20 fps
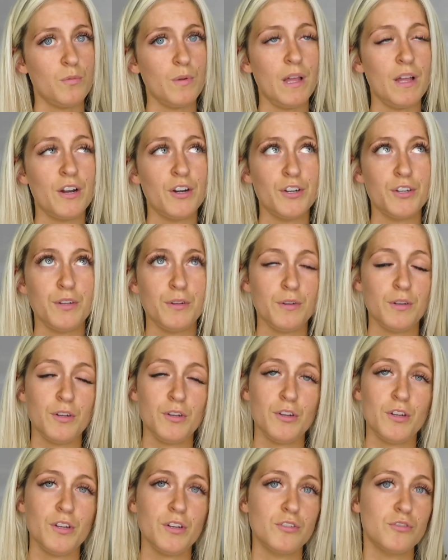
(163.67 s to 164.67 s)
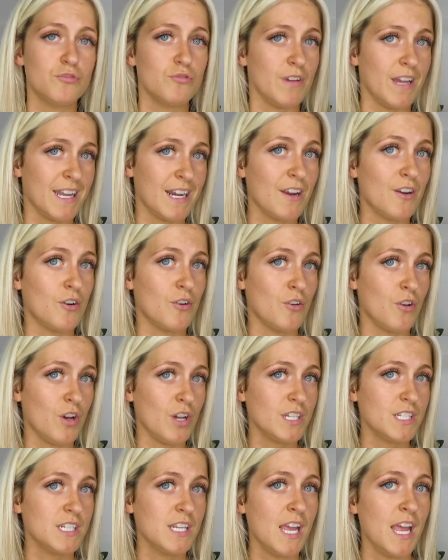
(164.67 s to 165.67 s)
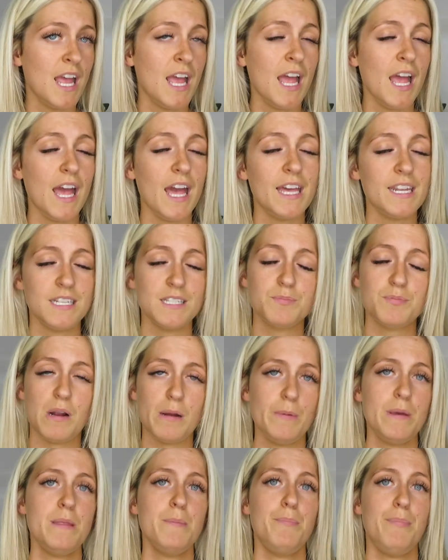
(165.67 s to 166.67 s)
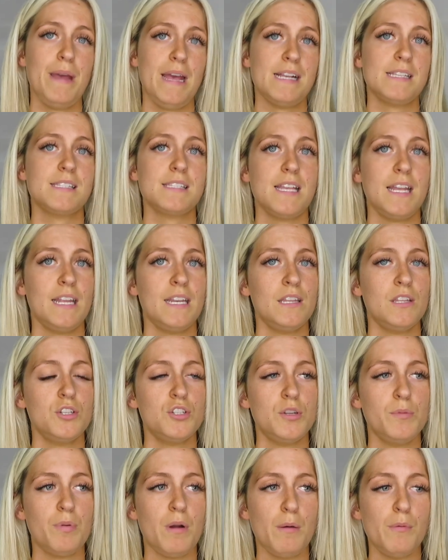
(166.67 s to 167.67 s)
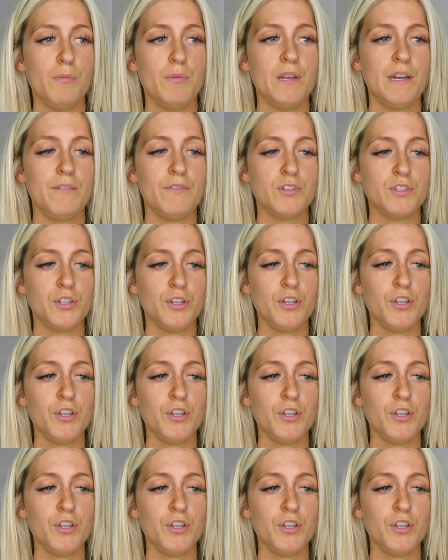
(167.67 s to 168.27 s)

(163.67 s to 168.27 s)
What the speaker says: Whether you dread it or not, it is probably the best thing that you probably would ever do.